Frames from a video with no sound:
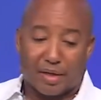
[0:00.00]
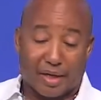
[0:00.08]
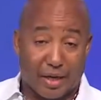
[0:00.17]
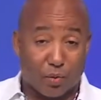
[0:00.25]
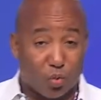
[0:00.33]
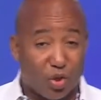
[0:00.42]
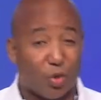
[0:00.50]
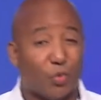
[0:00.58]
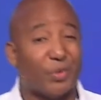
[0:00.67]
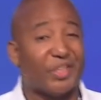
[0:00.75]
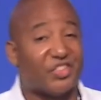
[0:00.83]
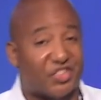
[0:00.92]
It will
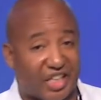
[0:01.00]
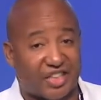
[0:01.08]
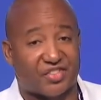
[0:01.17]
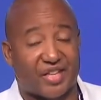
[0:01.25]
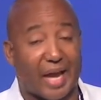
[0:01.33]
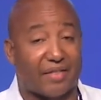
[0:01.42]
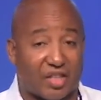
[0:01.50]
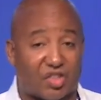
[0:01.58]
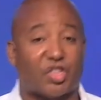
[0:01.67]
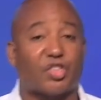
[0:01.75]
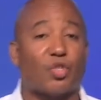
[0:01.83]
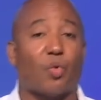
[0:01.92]
resist that.
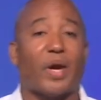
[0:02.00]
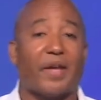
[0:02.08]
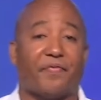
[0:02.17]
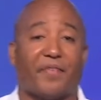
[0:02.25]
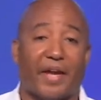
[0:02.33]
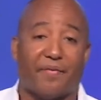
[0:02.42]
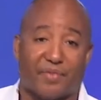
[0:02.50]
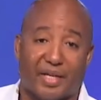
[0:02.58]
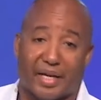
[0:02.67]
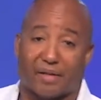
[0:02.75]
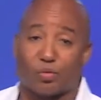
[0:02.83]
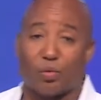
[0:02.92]
This is the way faith
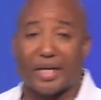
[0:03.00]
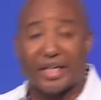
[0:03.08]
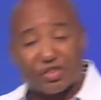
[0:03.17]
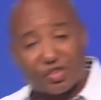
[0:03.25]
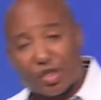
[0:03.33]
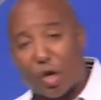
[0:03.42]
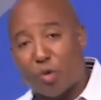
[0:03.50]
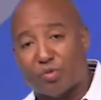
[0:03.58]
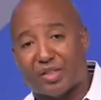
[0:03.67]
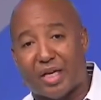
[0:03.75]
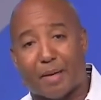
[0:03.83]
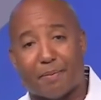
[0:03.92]
lives. When it
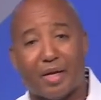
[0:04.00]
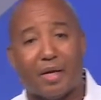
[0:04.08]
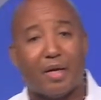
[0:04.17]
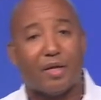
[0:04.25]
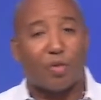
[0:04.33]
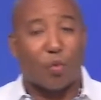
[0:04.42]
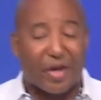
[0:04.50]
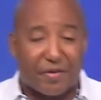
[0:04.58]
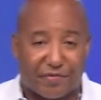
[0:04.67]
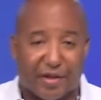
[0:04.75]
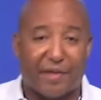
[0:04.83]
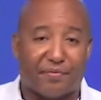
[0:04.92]
shows up, the way
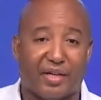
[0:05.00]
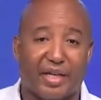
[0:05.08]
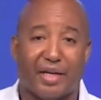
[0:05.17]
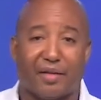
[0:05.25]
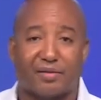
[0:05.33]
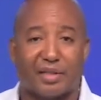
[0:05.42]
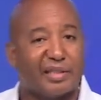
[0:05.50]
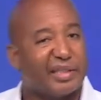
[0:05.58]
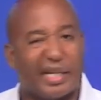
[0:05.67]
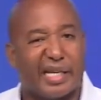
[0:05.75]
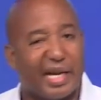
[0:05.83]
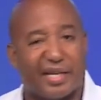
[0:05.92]
faith lives
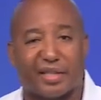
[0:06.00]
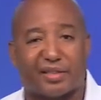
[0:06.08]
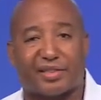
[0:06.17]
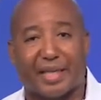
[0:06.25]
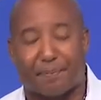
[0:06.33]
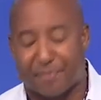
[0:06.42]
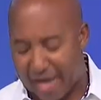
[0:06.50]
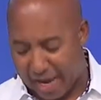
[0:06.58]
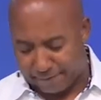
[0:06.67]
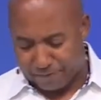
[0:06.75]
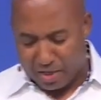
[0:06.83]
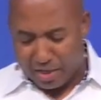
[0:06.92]
is it doesn't accept that.